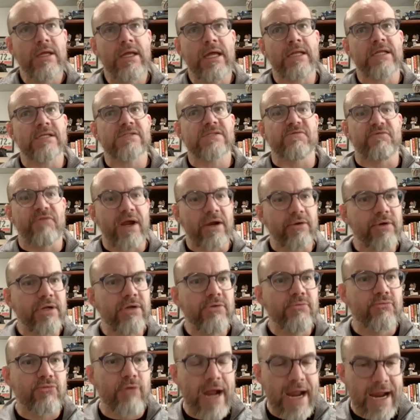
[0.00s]
And it's
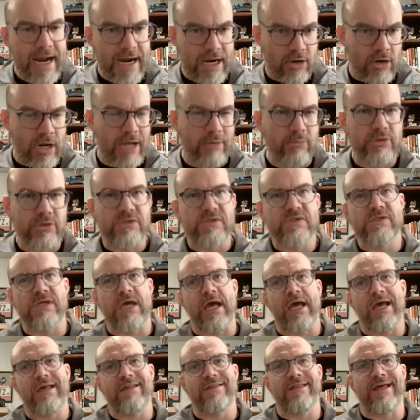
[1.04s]
very rare, I would
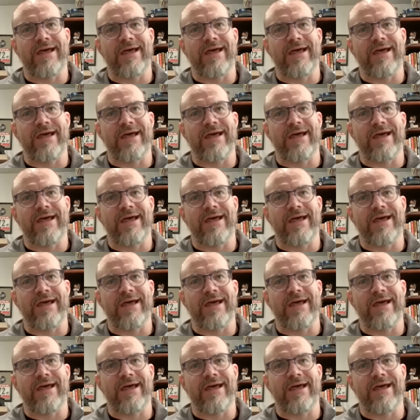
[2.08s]
say,